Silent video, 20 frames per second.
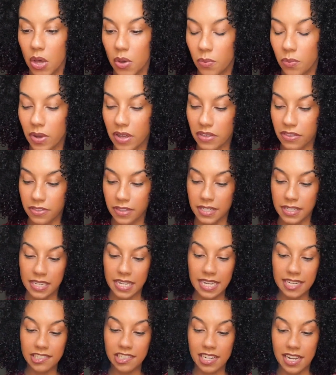with the
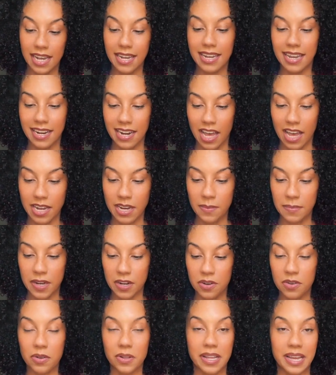TGIN Honey
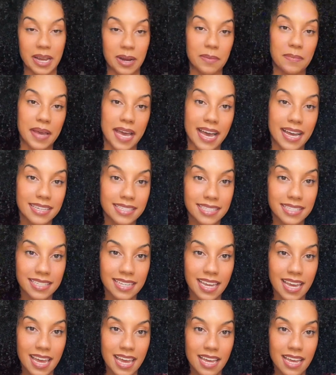Miracle Hair Mask.